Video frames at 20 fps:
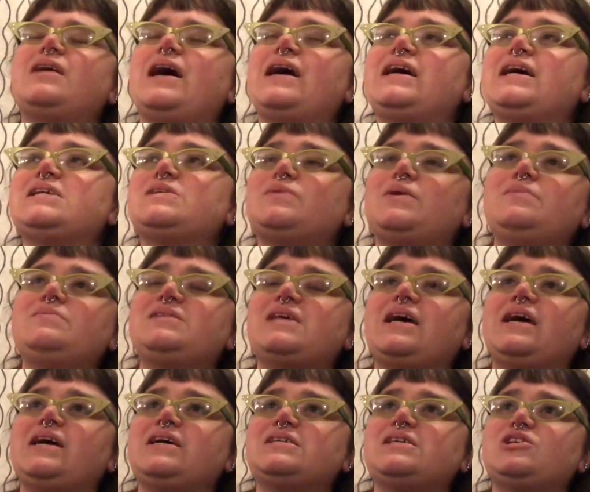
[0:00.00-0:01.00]
I guess what I'm
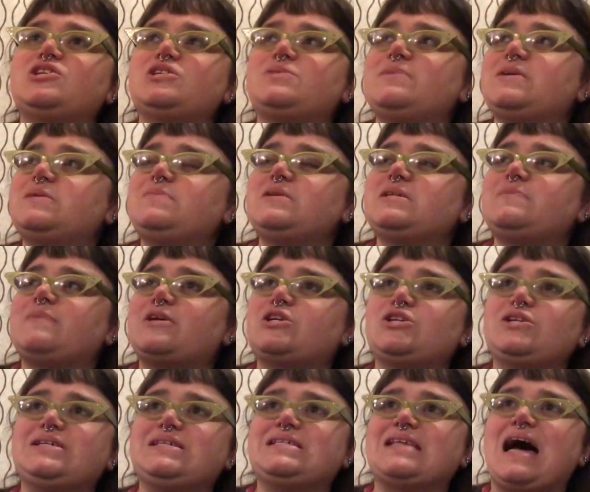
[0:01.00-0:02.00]
saying is it just makes me
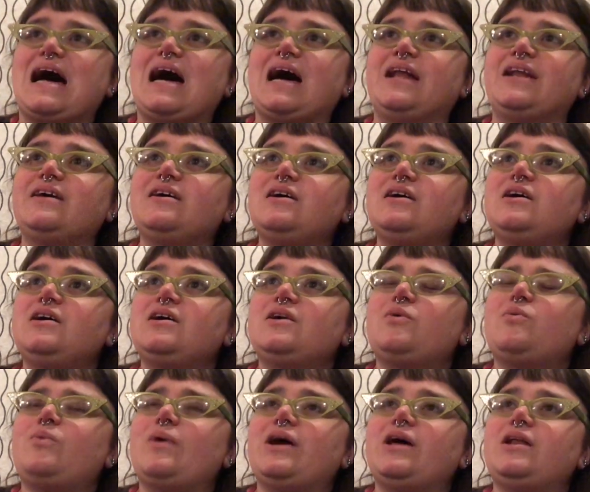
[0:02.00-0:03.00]
especially sad
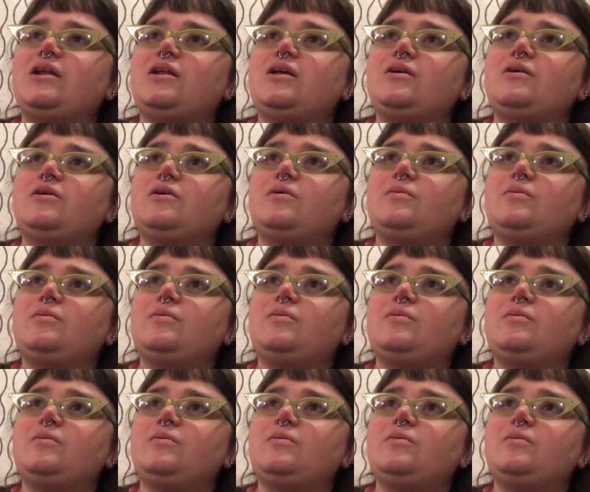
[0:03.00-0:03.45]
when